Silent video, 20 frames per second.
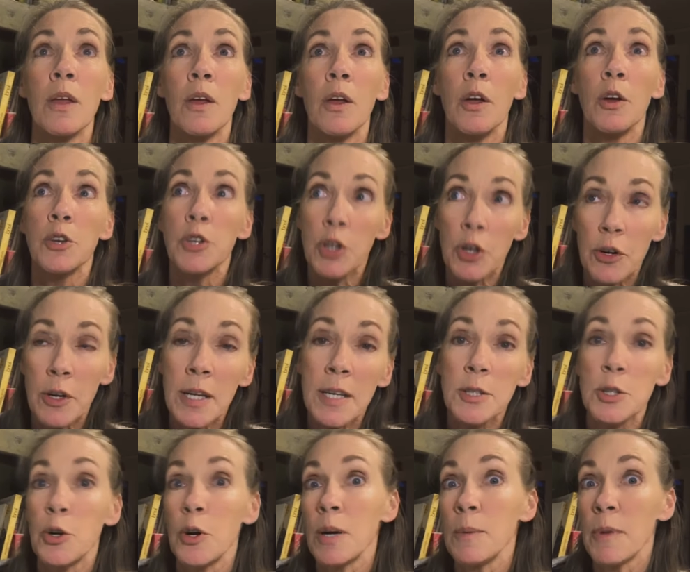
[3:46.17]
cure
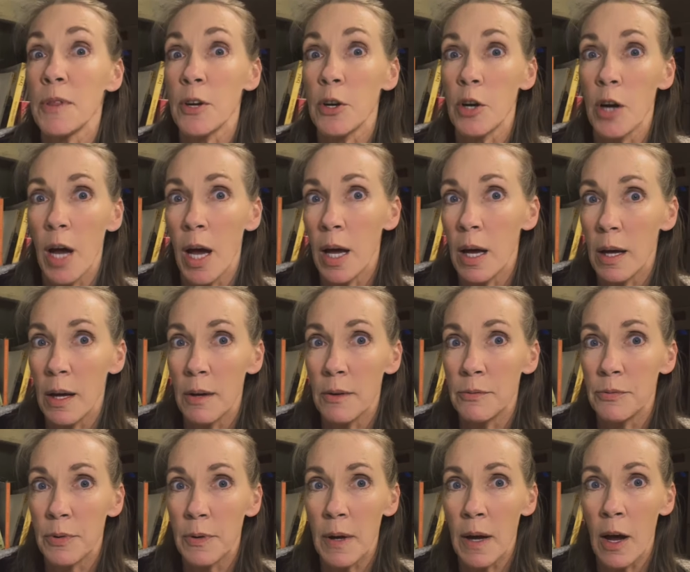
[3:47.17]
his grandmother
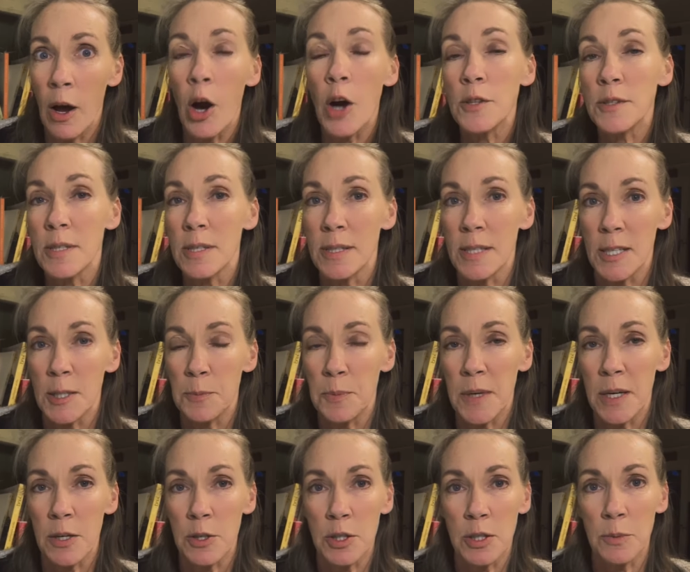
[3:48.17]
of heart disease
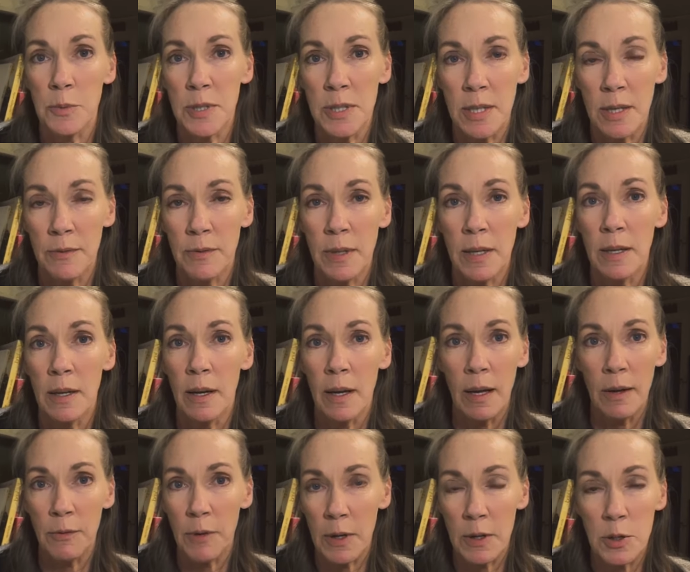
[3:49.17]
because she was given
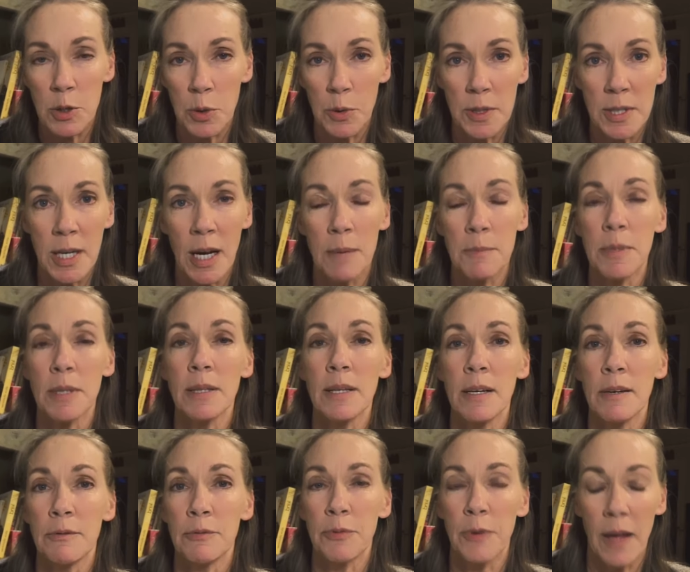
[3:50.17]
a very short time to
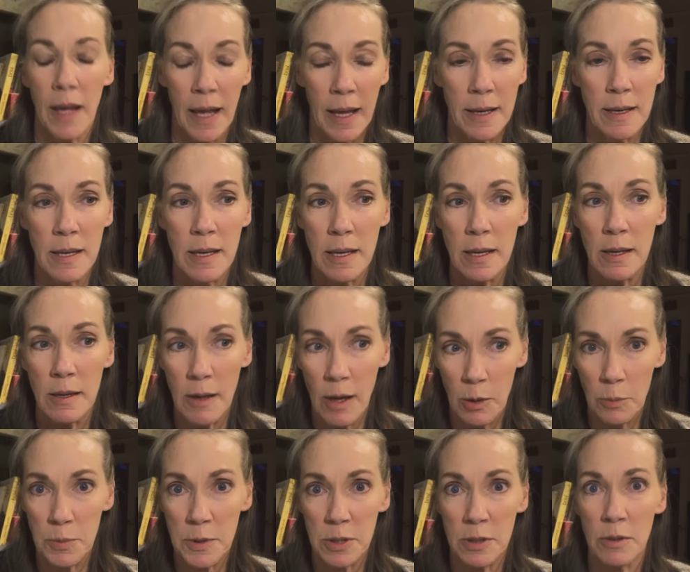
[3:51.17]
live, and he
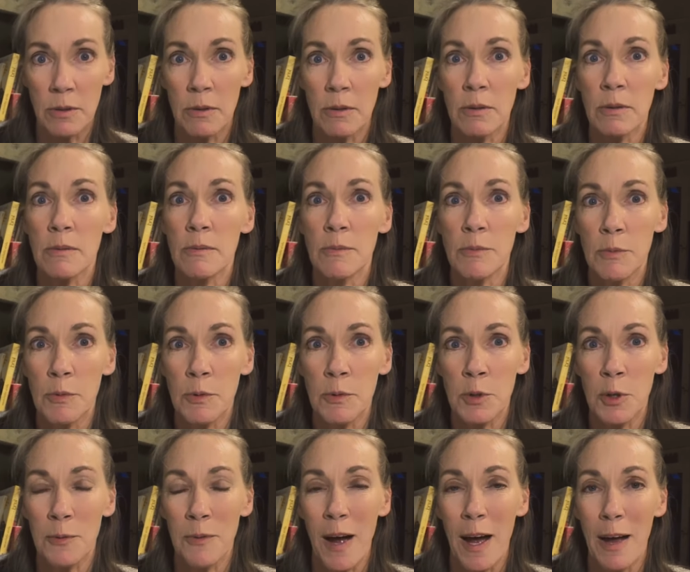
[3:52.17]
helped her
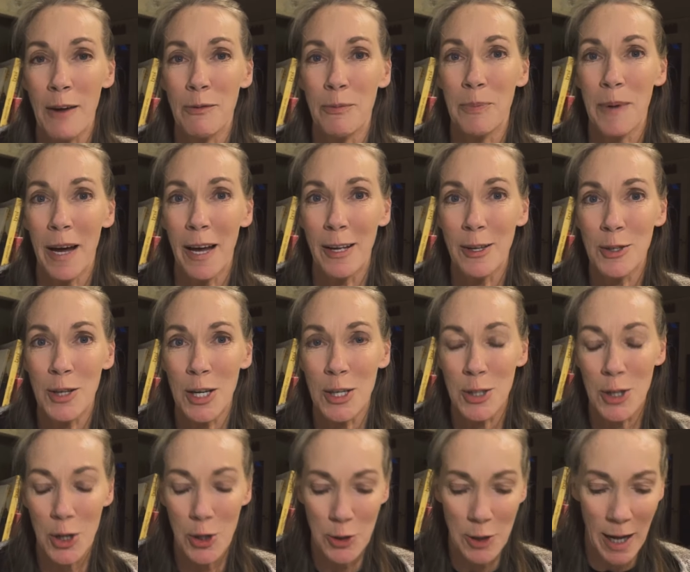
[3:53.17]
survive by
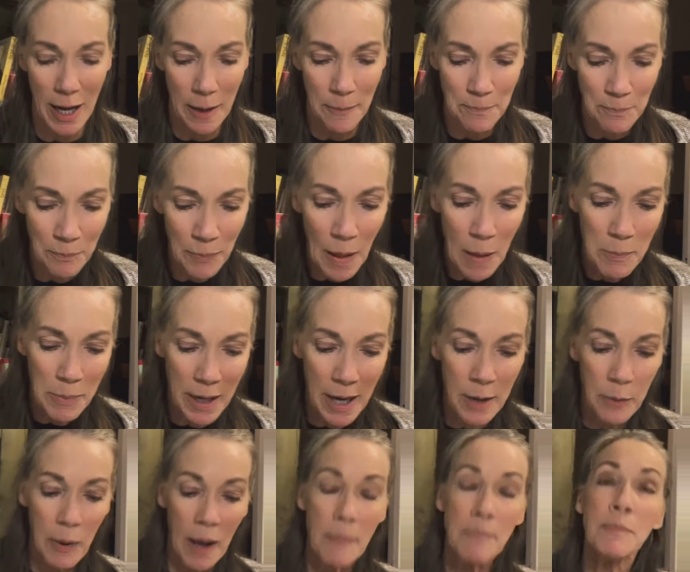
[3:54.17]
changing her diet. But
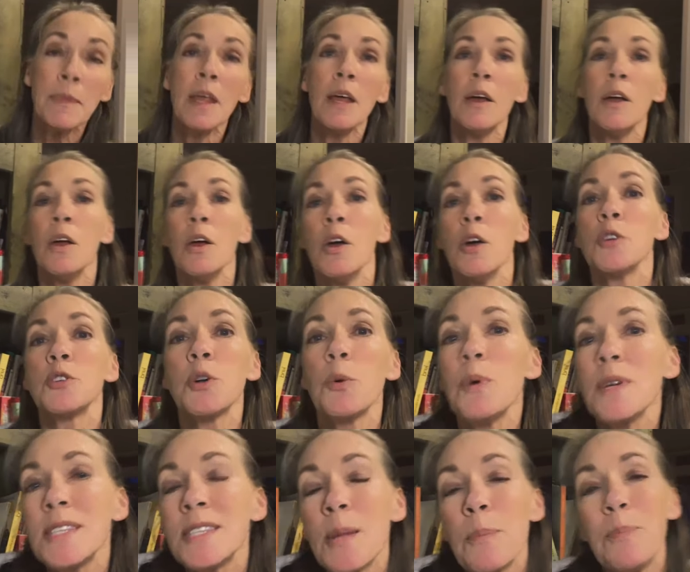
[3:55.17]
anyway, so
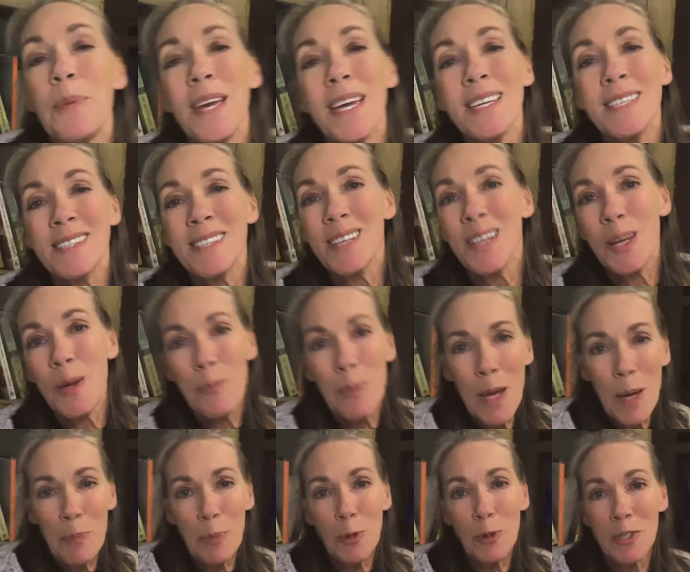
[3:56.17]
what's the biggest thing
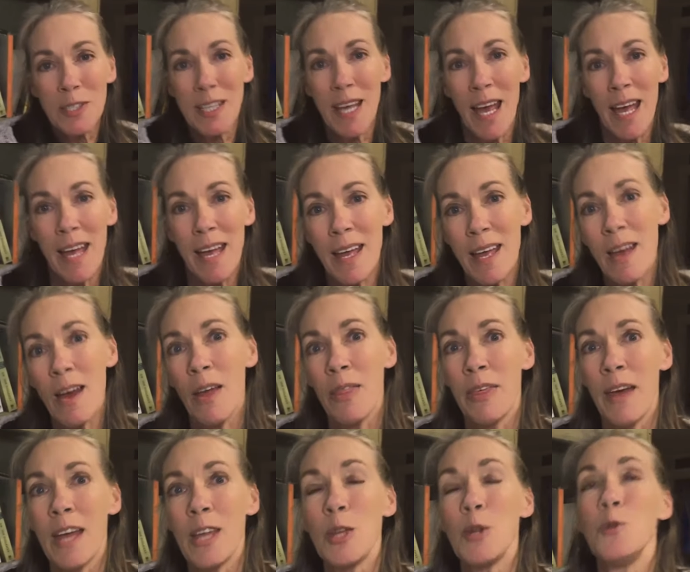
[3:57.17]
people say
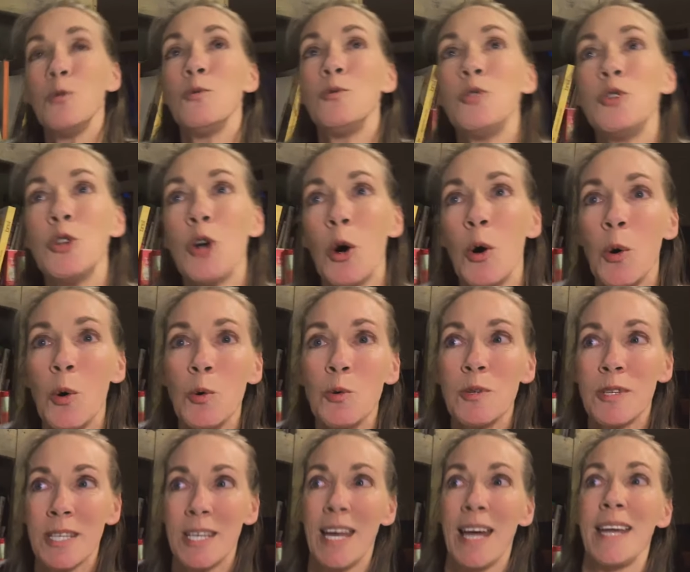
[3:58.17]
that you
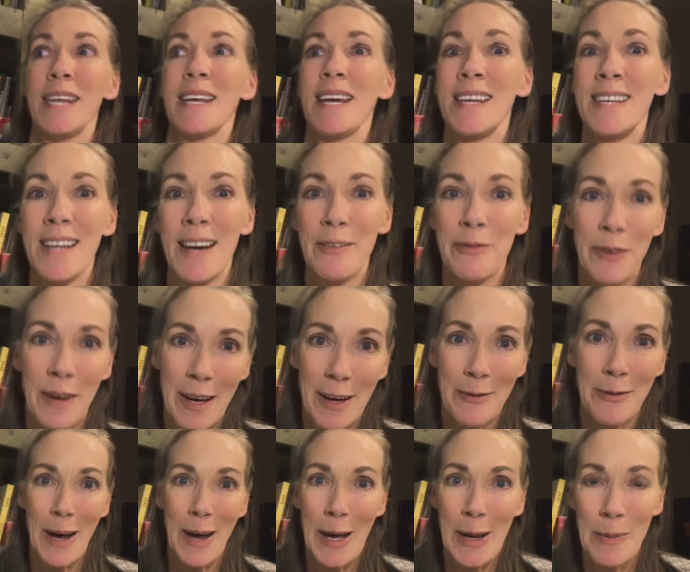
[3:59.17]
don't get enough
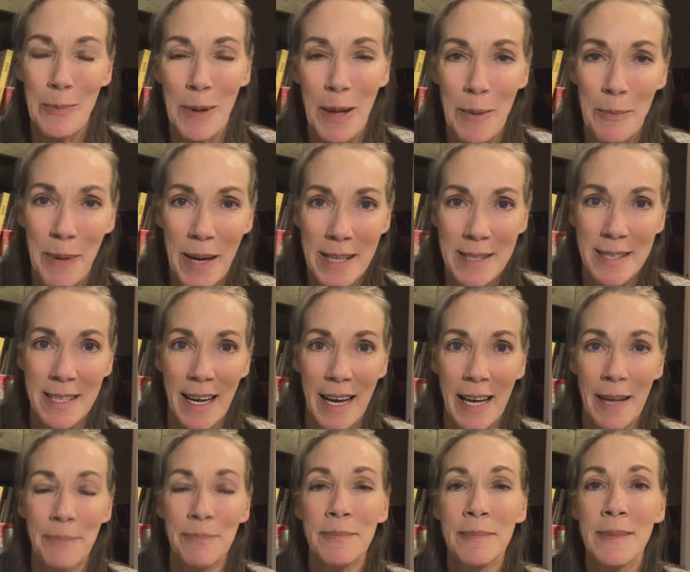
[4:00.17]
of a plant-based
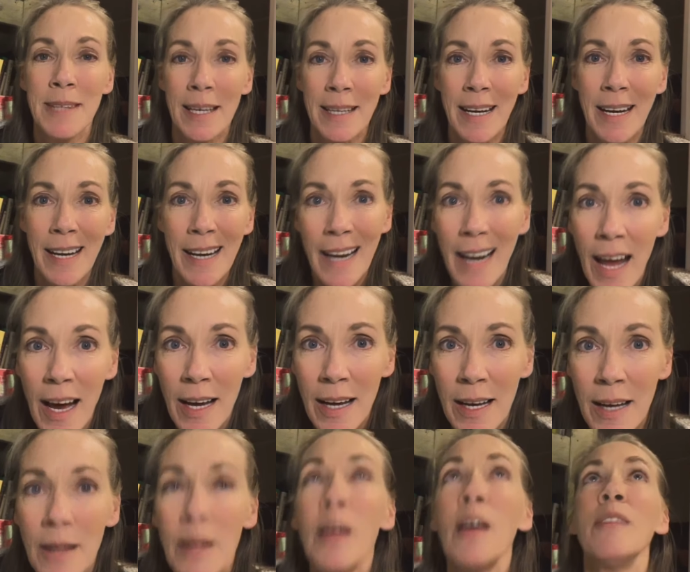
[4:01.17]
diet?
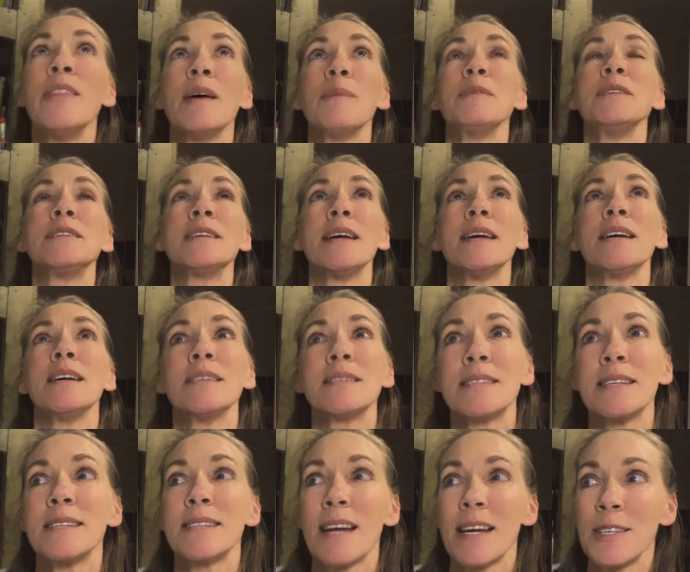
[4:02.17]
They've been saying it
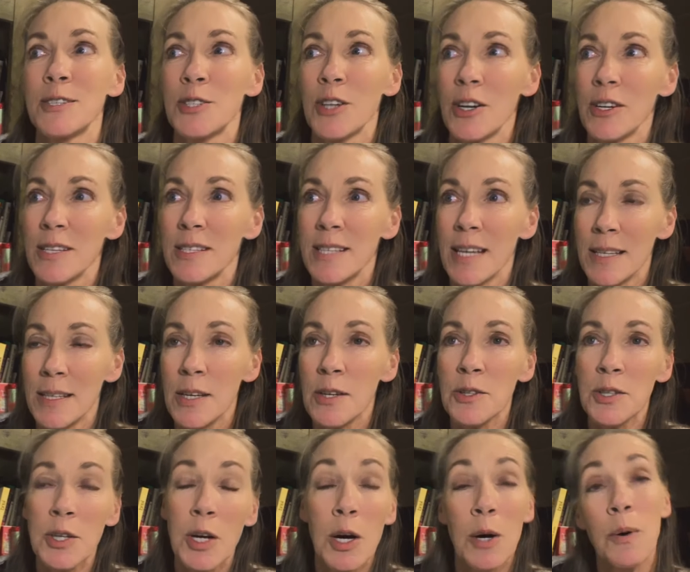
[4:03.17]
since I started 10
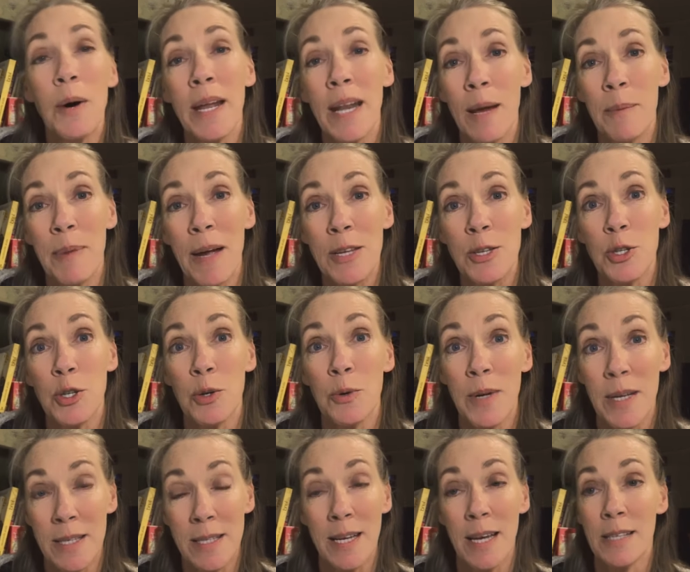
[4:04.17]
years ago, and I bet you
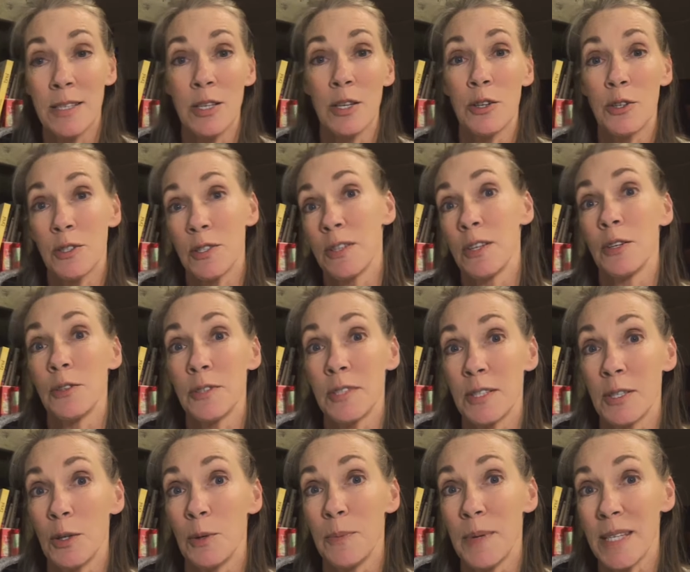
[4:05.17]
in 10 years they'll
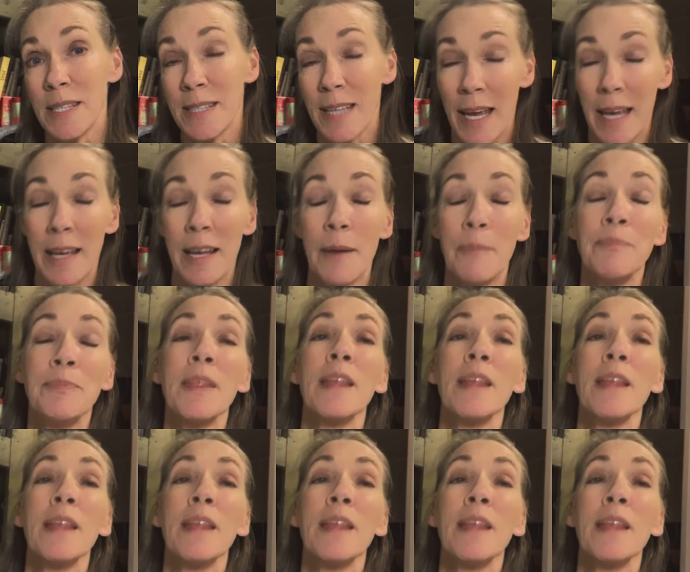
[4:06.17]
still be saying it.